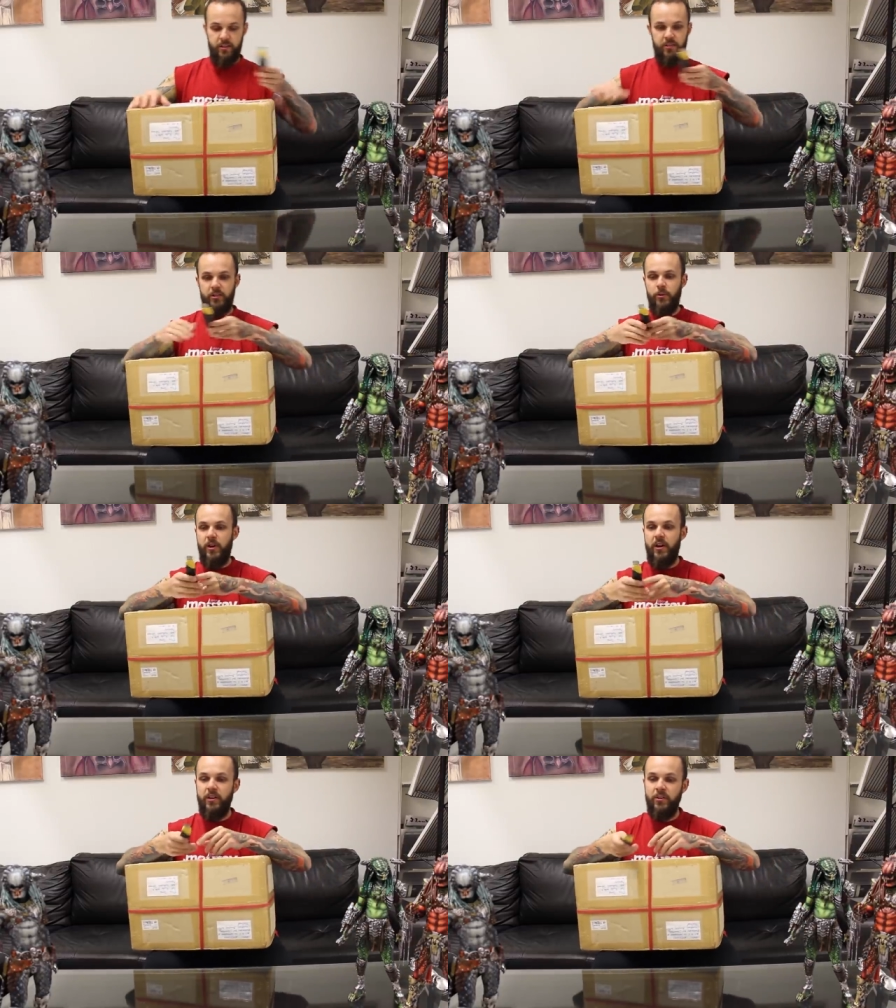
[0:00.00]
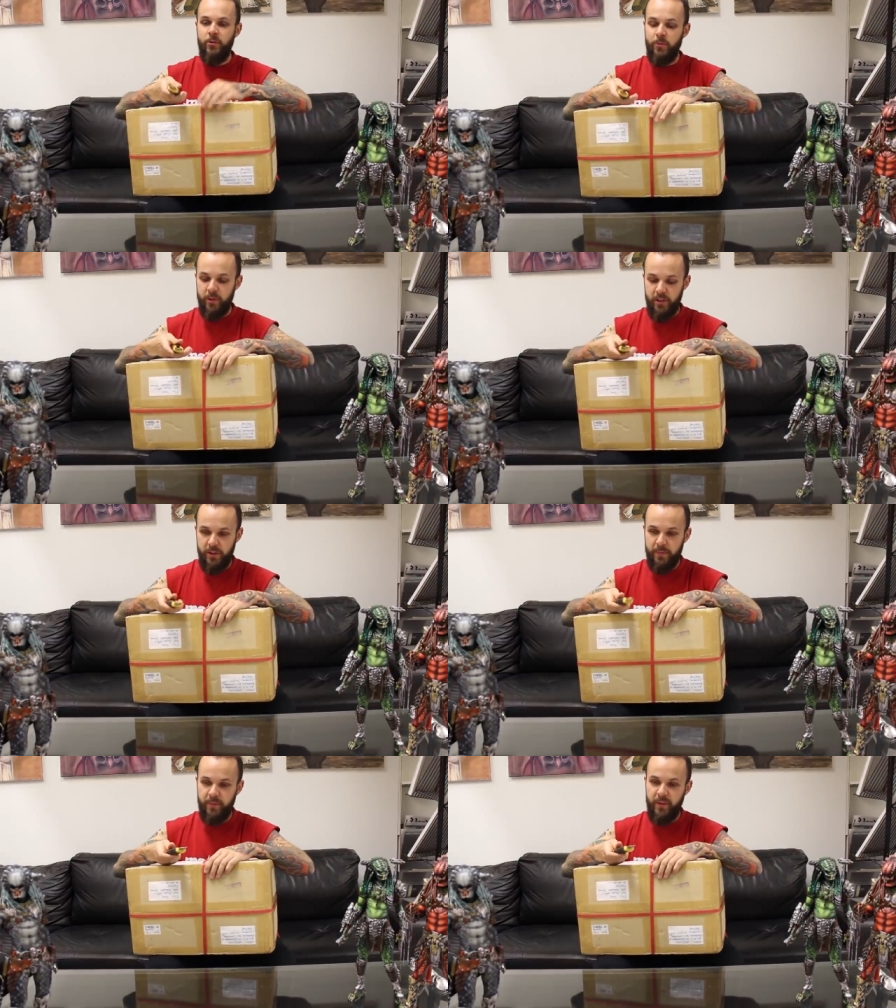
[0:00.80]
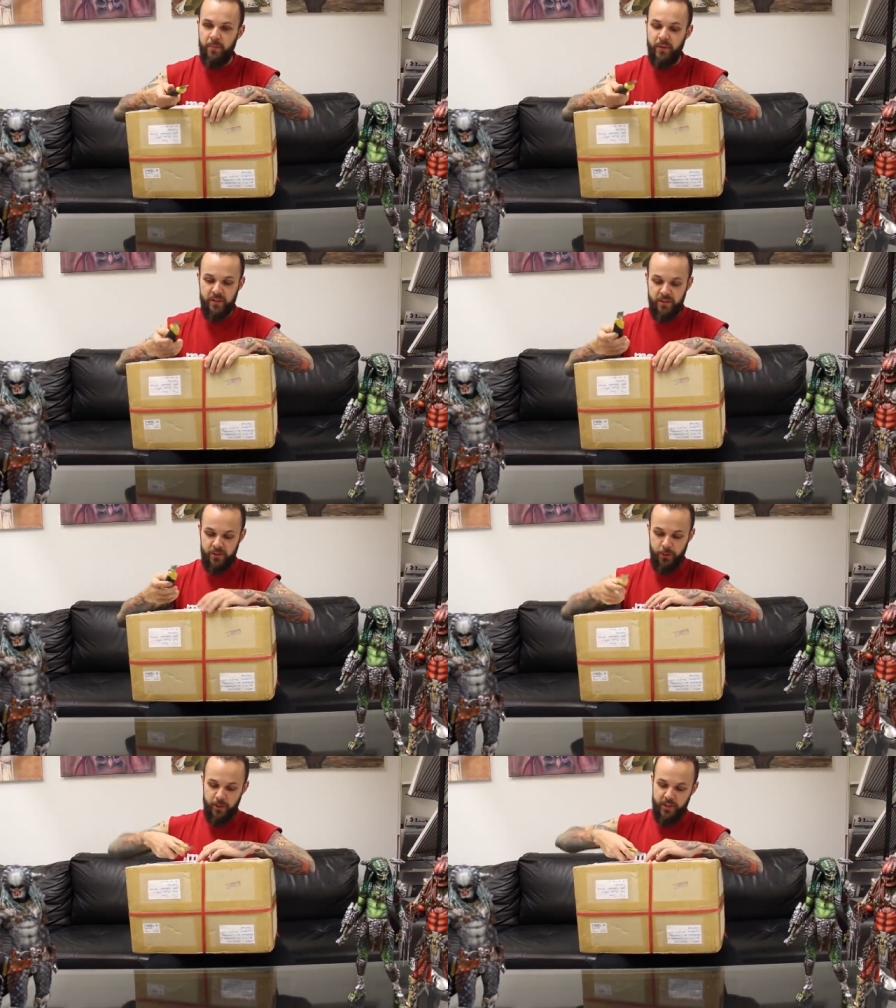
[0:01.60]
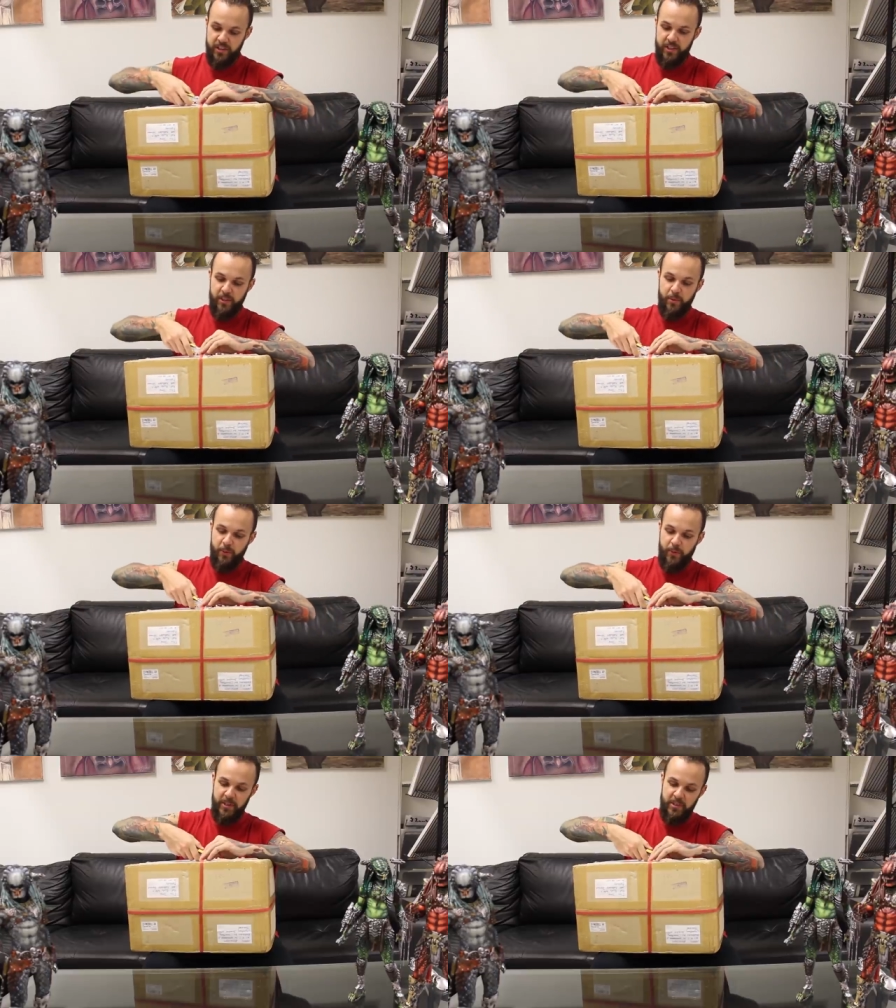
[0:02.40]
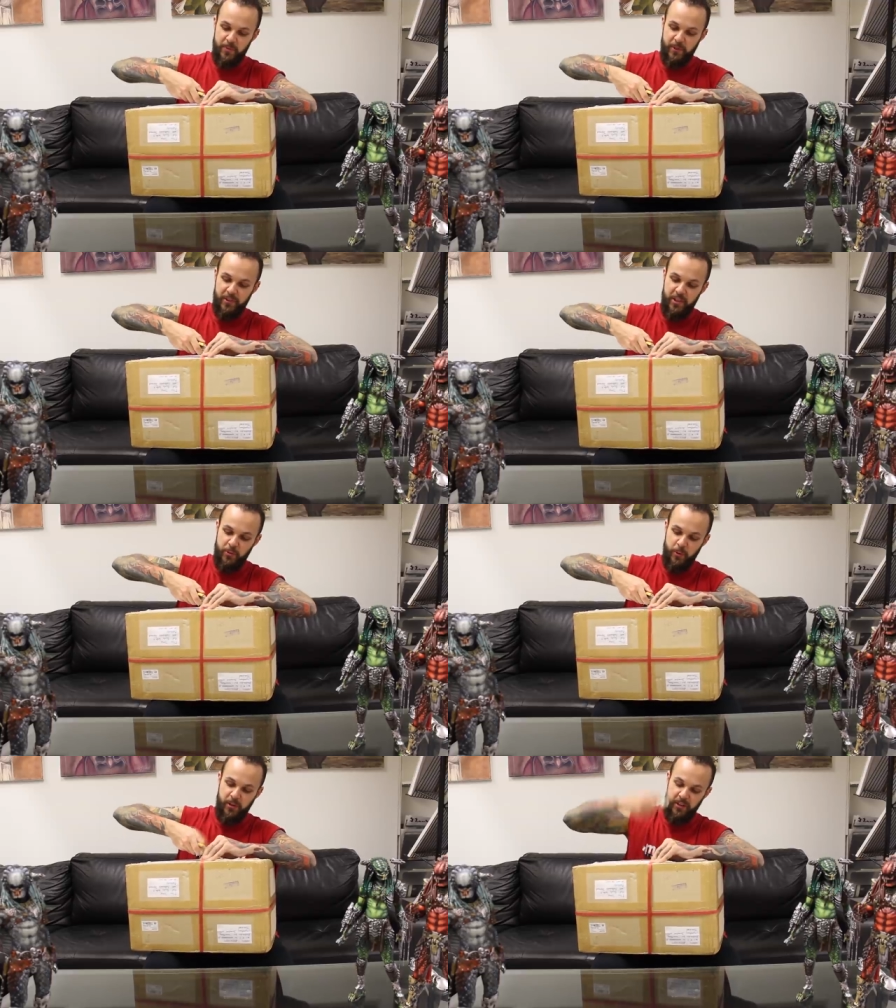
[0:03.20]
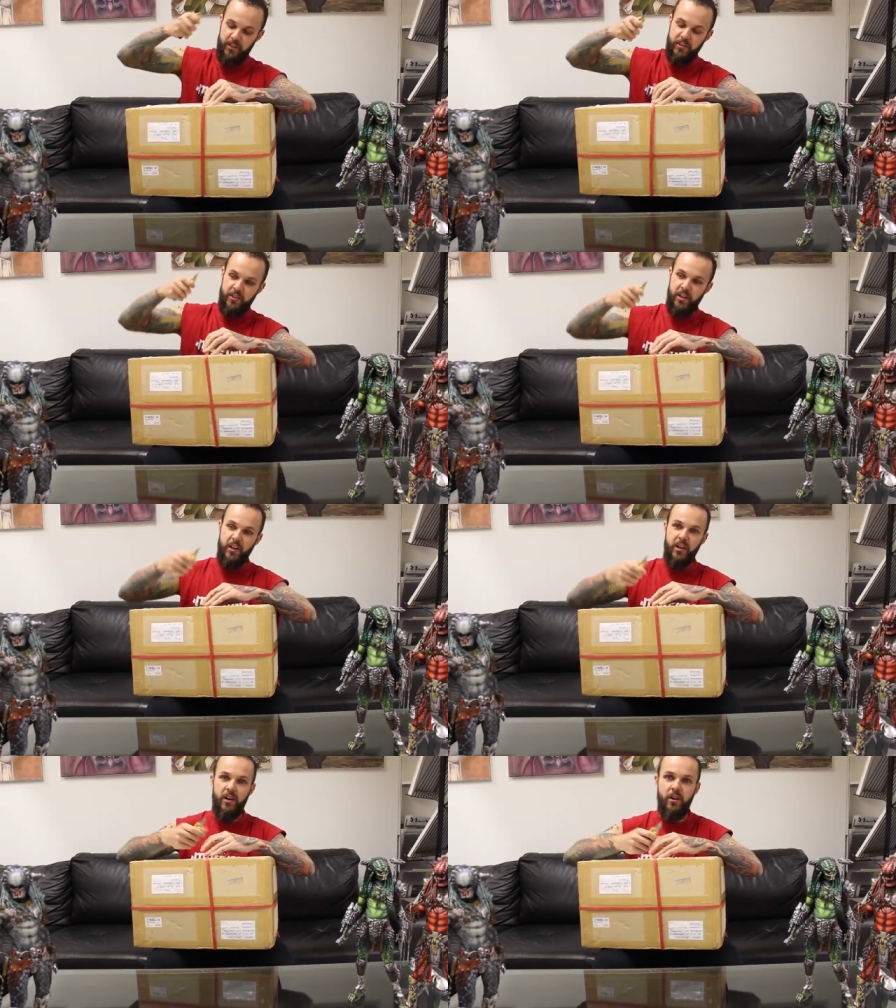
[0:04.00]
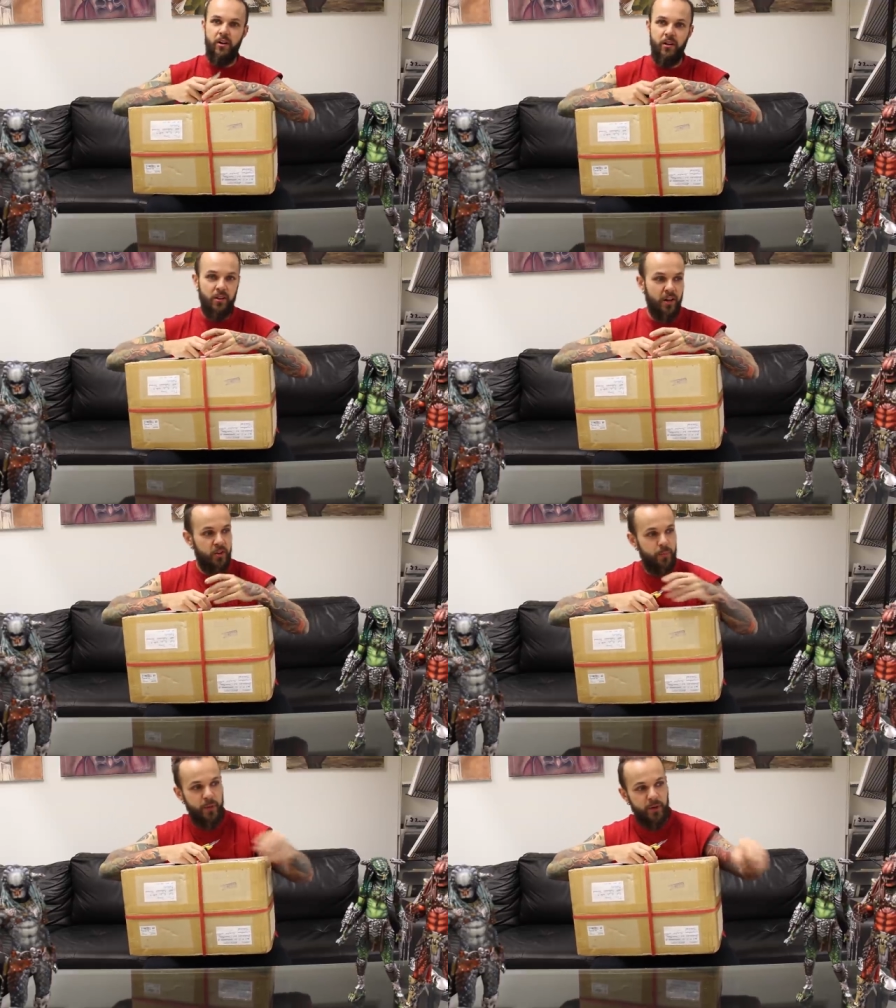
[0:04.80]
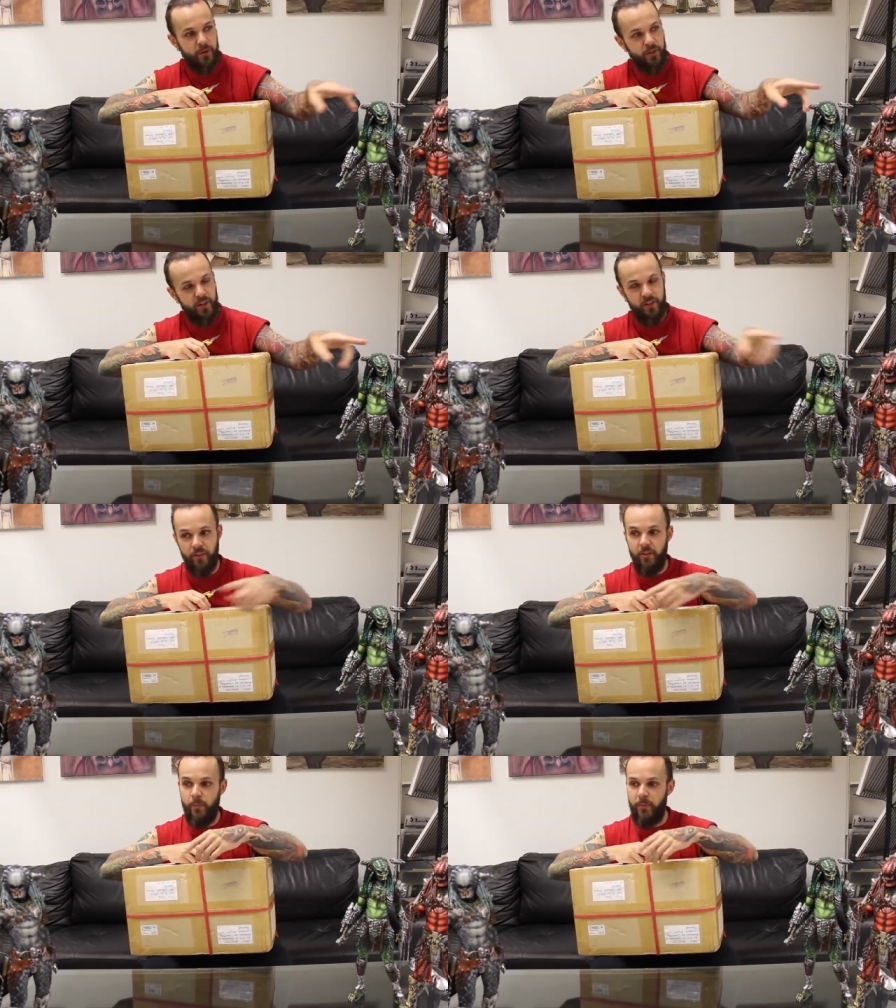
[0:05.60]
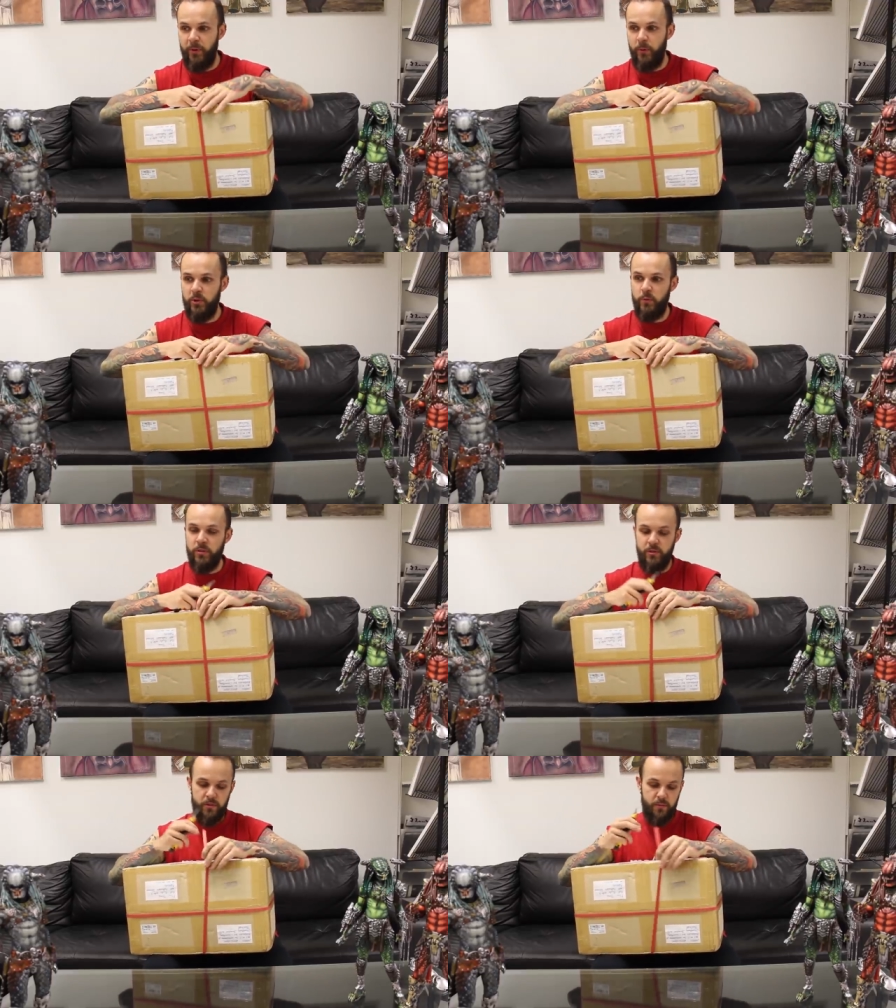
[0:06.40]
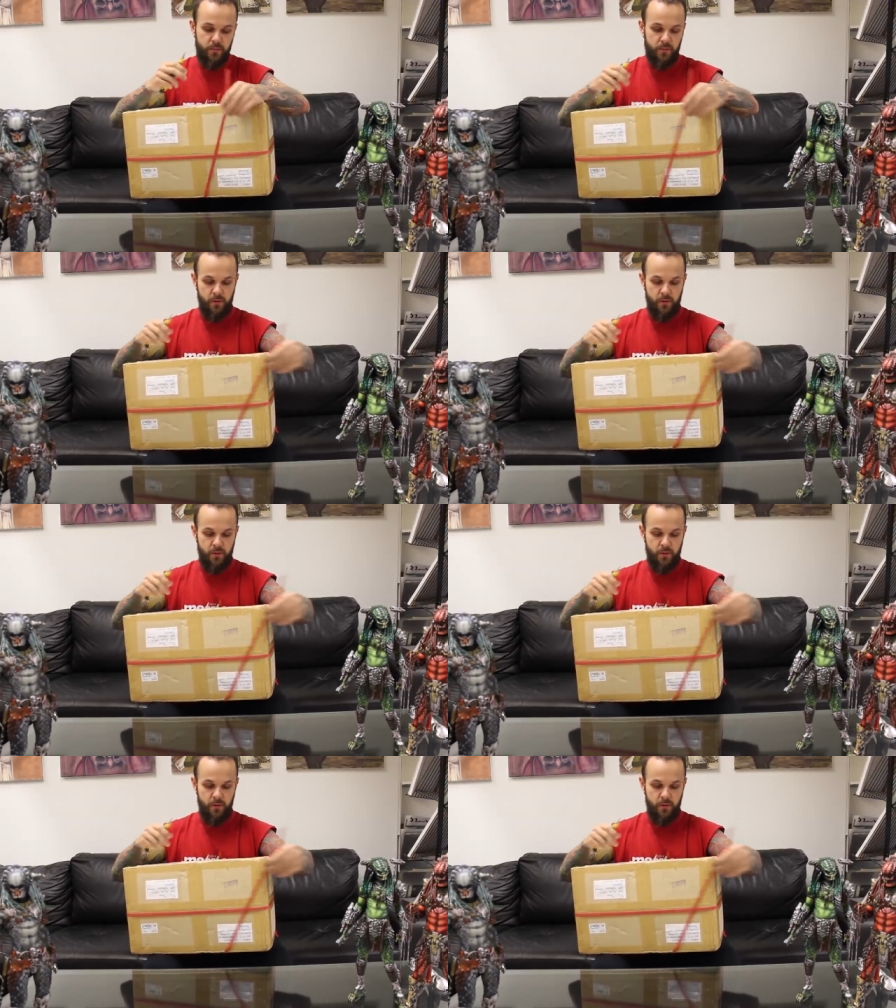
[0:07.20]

So yeah, I'm not so excited about presents, but this one is a lot bigger than the previous ones.